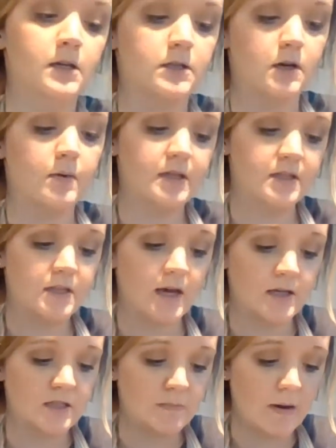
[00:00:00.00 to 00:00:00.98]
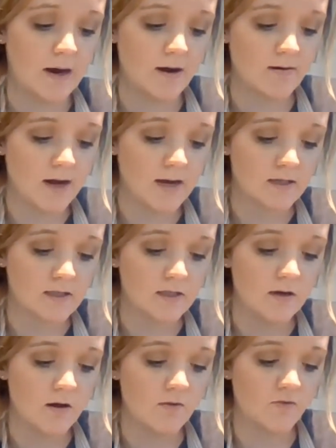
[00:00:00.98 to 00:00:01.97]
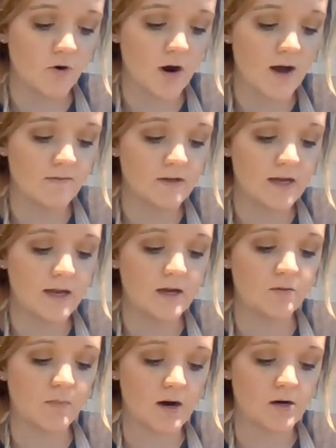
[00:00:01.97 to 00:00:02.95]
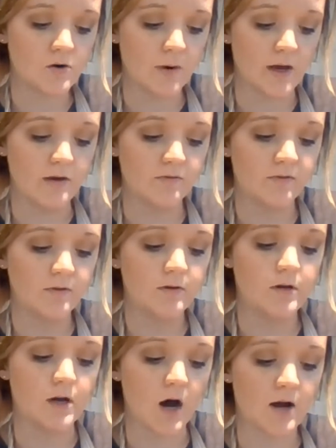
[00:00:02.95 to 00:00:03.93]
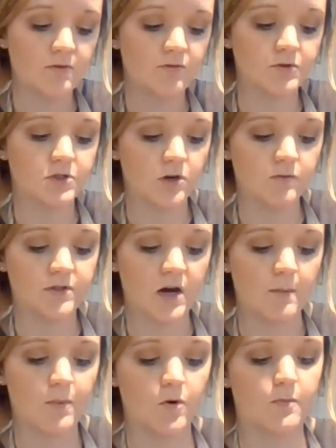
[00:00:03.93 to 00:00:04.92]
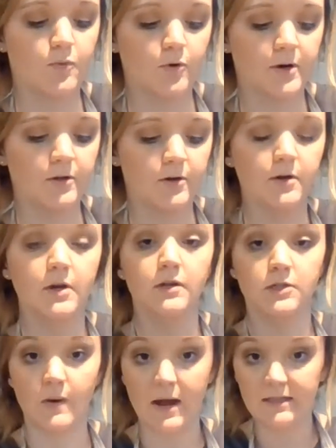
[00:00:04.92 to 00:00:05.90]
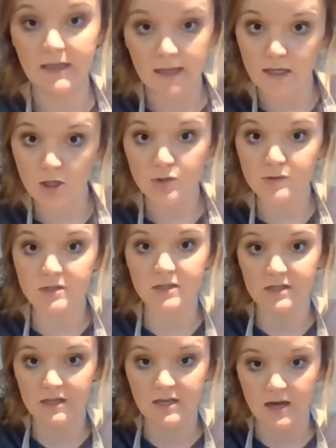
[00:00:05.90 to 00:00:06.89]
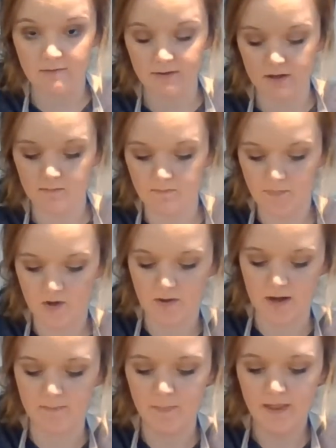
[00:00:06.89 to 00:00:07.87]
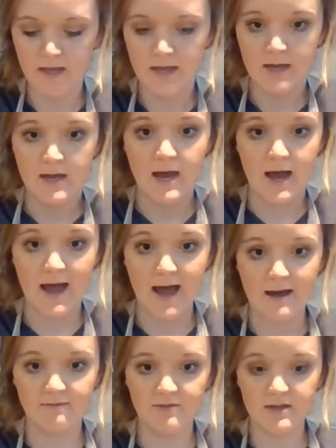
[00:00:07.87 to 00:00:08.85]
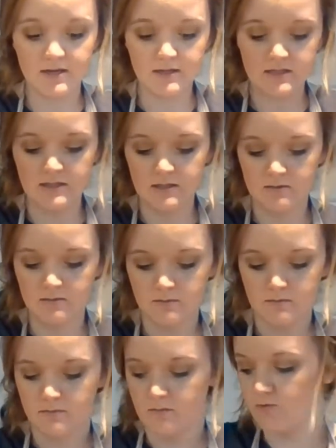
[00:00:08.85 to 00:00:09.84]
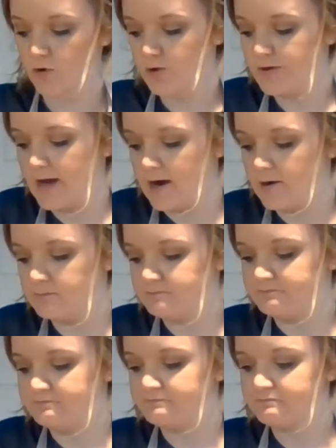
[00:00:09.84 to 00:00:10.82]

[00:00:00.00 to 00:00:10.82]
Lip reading: So it says Pyrex for oven and microwave, not for stovetop or broiler. So I can use this in the oven, okay? I have this rolled out.